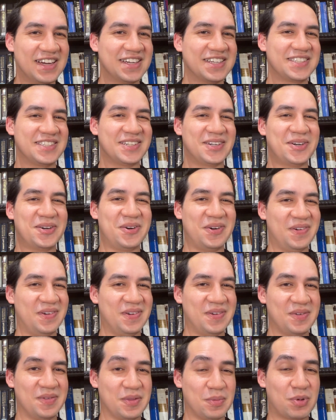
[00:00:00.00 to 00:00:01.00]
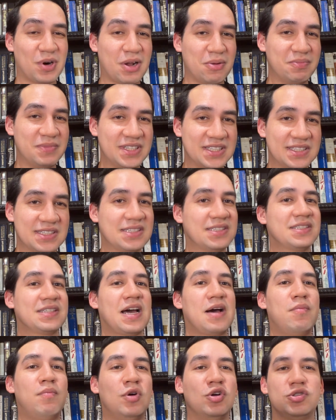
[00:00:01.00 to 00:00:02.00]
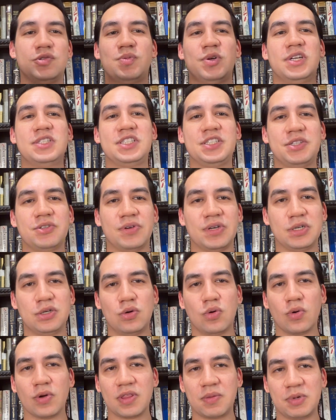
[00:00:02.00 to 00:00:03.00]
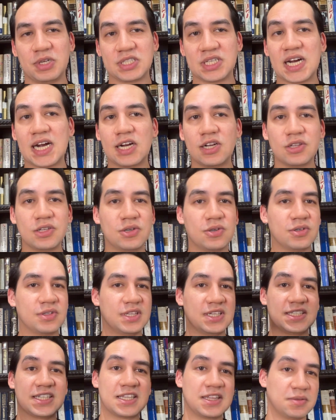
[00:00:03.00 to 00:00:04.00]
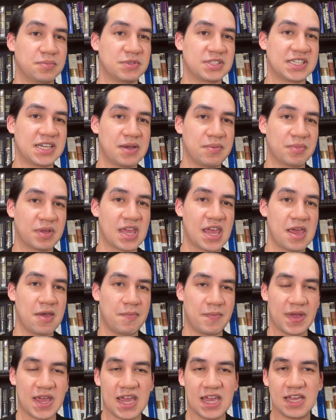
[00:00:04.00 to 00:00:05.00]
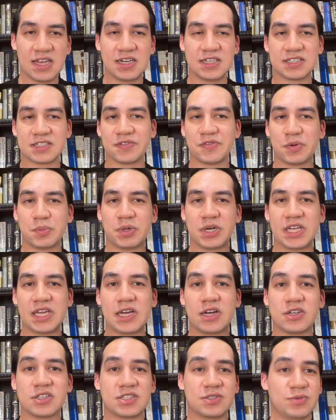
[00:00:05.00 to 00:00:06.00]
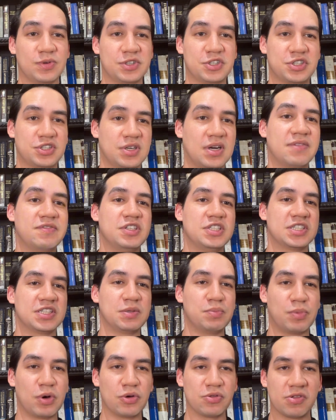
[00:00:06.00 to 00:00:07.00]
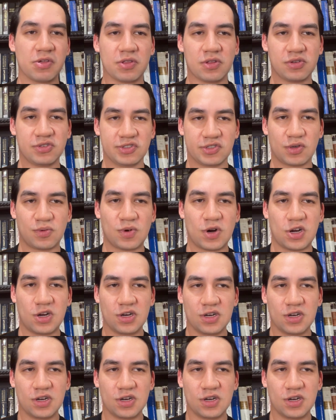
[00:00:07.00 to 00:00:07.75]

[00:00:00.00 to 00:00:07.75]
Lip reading: So the problem is that most brands either ignore them entirely or they send them the same campaign as everybody else, which obviously both of those are wrong.